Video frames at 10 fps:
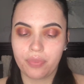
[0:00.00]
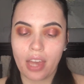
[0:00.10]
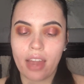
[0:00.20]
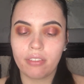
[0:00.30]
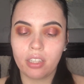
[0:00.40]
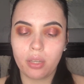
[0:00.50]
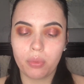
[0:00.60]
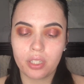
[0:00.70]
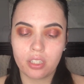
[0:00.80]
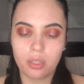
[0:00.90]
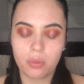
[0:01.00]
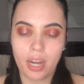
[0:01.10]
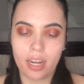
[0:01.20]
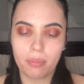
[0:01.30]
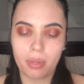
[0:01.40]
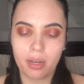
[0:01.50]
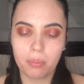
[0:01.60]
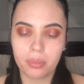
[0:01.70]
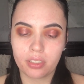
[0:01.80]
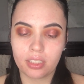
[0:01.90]
I really wish this one had a
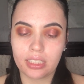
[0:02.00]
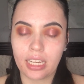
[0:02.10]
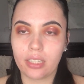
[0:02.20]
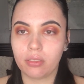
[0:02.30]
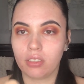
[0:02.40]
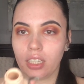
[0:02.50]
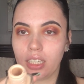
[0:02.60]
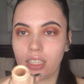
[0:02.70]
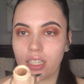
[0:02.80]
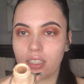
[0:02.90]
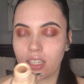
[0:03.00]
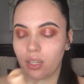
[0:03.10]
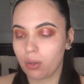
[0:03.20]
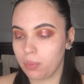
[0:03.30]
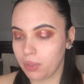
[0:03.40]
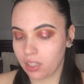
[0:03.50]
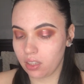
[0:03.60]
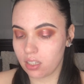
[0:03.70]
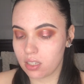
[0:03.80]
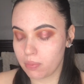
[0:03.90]
pump because I don't like that it's like open like
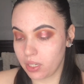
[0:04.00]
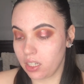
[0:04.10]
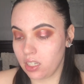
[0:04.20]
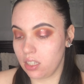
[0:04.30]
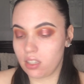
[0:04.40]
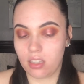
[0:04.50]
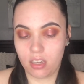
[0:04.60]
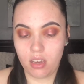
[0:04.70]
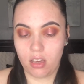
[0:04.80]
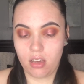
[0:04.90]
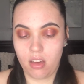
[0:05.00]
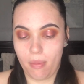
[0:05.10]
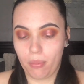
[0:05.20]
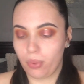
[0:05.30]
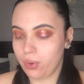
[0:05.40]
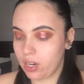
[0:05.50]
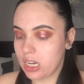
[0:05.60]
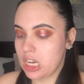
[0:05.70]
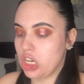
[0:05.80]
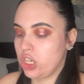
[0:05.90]
this, but it is
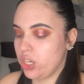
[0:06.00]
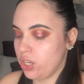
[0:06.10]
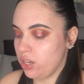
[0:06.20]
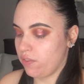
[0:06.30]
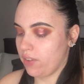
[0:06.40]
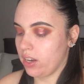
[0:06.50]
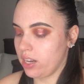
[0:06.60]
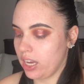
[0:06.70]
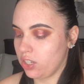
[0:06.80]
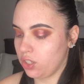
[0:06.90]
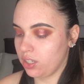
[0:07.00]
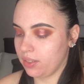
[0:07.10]
pretty good foundation.